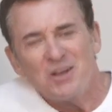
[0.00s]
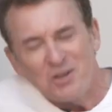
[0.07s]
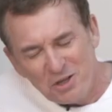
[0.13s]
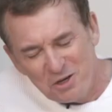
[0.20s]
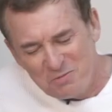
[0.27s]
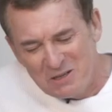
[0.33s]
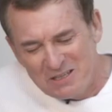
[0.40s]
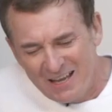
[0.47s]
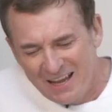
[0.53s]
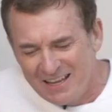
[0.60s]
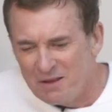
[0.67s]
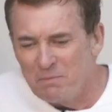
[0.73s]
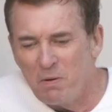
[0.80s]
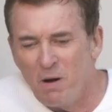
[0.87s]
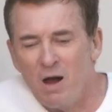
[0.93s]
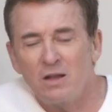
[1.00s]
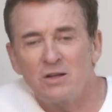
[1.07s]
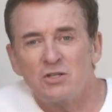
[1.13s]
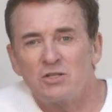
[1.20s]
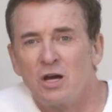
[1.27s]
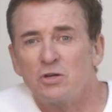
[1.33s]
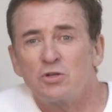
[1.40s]
going to be taking part in the
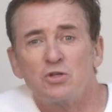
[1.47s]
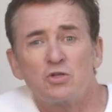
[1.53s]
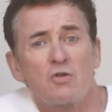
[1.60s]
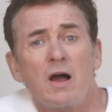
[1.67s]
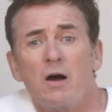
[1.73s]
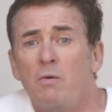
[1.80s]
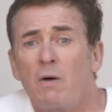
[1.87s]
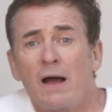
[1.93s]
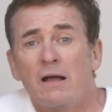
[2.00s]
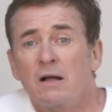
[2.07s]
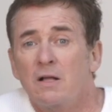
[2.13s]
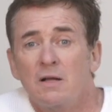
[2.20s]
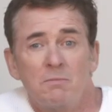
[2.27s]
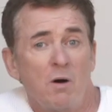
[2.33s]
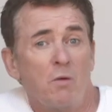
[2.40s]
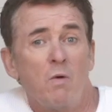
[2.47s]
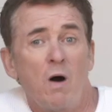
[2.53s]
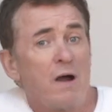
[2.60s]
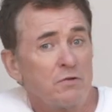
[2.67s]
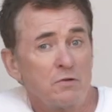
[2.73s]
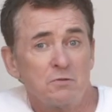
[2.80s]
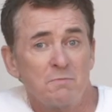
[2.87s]
show, straight away, my
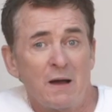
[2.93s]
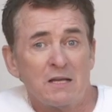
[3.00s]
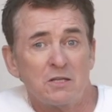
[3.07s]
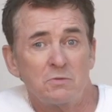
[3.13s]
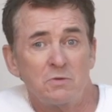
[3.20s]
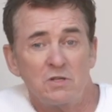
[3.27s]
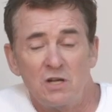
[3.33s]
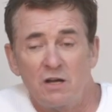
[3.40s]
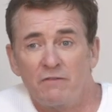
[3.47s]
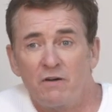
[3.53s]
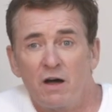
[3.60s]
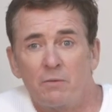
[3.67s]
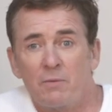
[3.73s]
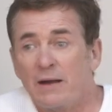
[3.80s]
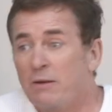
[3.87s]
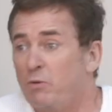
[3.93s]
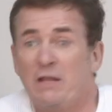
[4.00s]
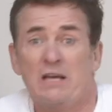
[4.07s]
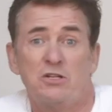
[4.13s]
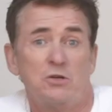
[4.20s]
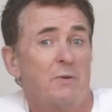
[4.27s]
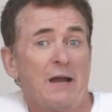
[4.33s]
wife, who's mates with Giovanna, went, Well,
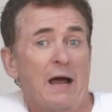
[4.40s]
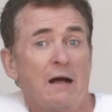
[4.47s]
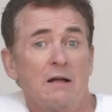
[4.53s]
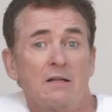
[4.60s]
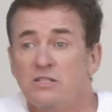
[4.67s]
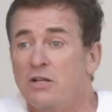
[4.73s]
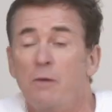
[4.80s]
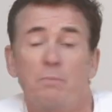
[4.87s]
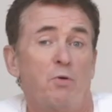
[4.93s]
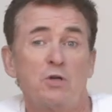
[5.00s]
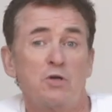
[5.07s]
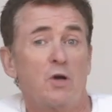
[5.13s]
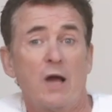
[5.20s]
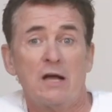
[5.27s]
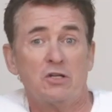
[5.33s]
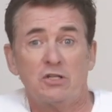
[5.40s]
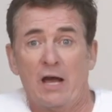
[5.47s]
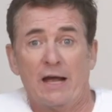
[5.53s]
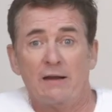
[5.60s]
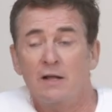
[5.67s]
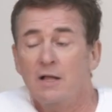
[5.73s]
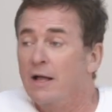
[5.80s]
there's your winner. There's no point you going, Shane.